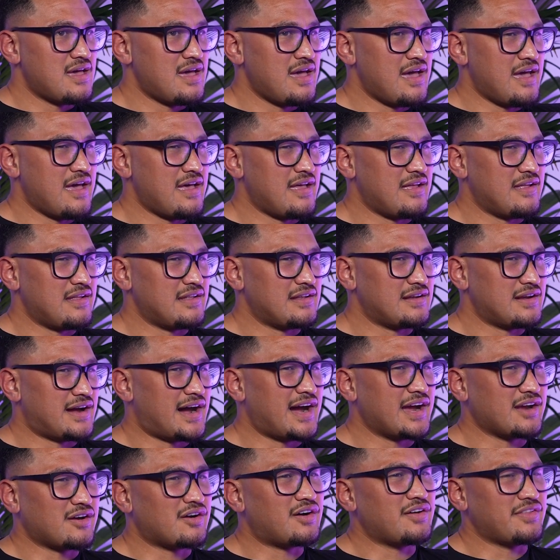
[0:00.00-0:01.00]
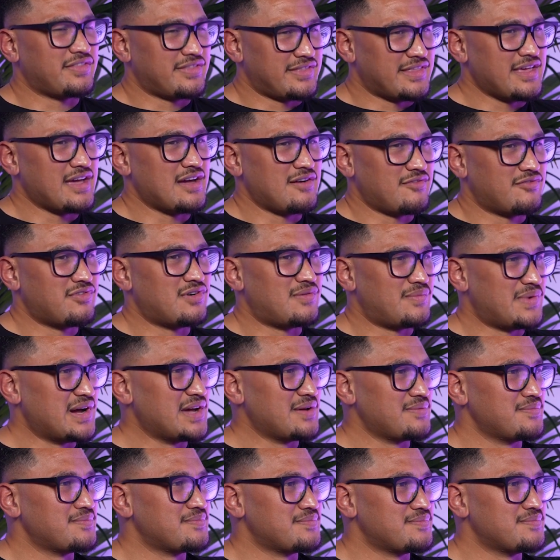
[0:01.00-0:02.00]
And I got that from
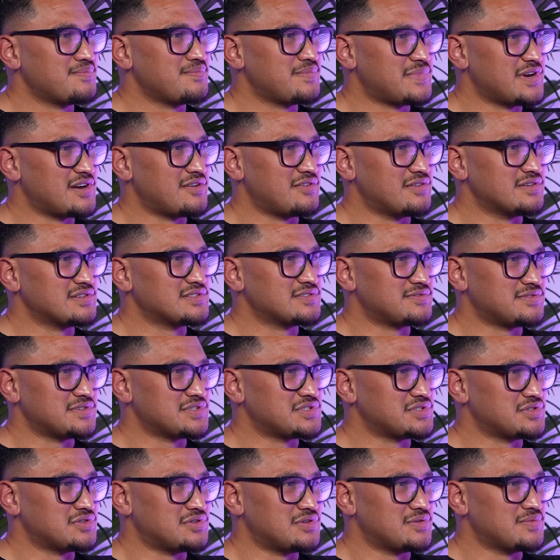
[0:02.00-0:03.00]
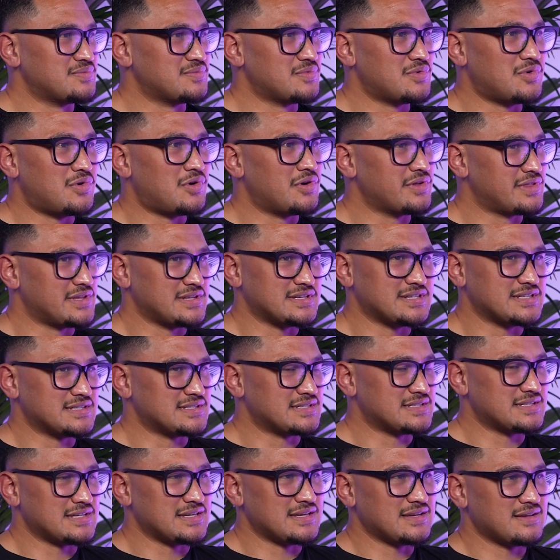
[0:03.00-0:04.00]
my parents for sure.
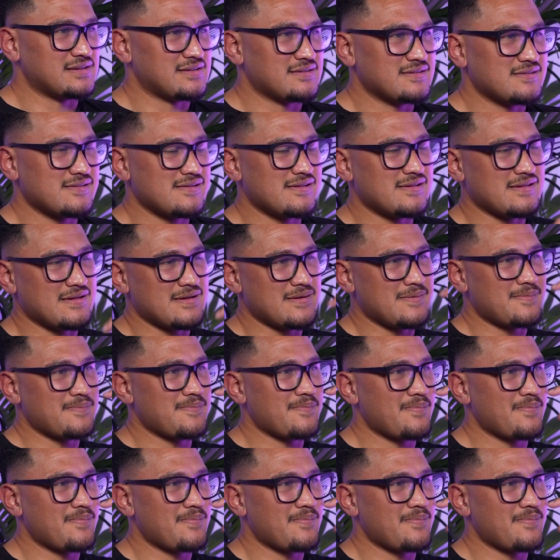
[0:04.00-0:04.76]
Authenticity. Yeah.